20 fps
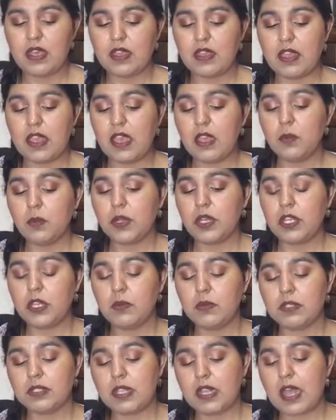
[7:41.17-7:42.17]
Then when he
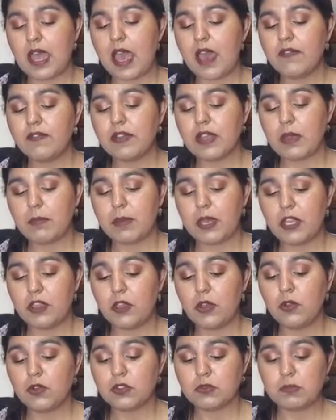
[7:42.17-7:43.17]
was laughed at by
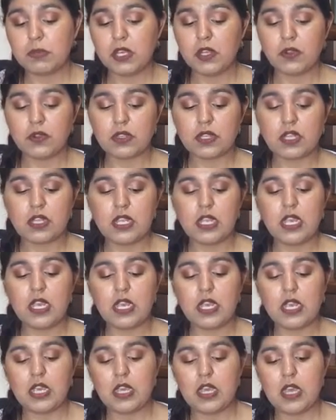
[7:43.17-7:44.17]
those bigger than
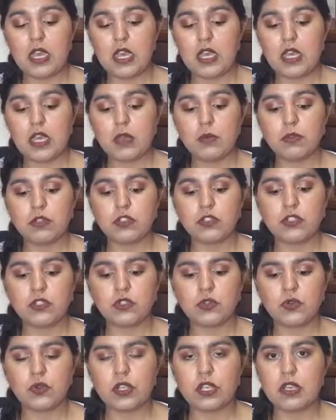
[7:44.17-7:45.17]
he would
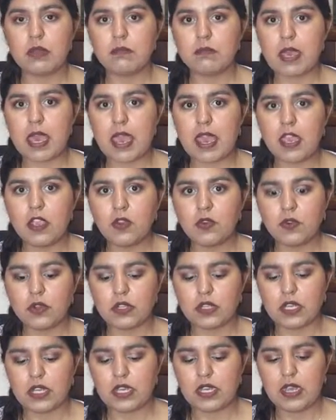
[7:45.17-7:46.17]
scream
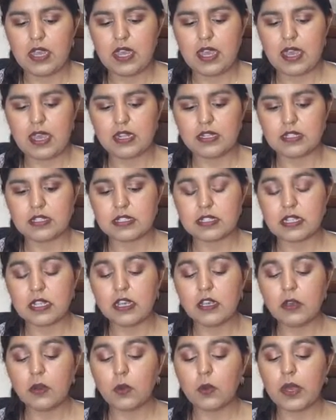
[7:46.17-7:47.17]
angrily and
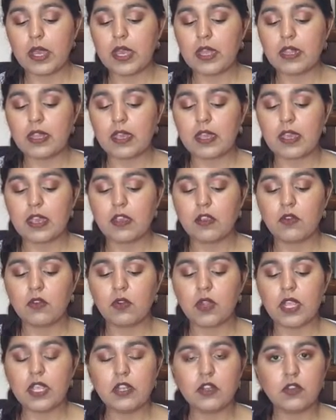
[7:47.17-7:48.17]
slink away like a
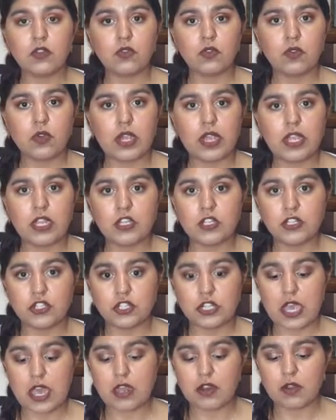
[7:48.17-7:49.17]
great gray
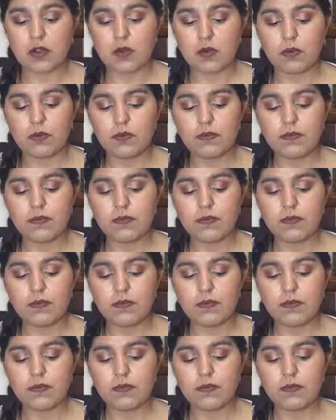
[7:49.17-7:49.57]
shadow.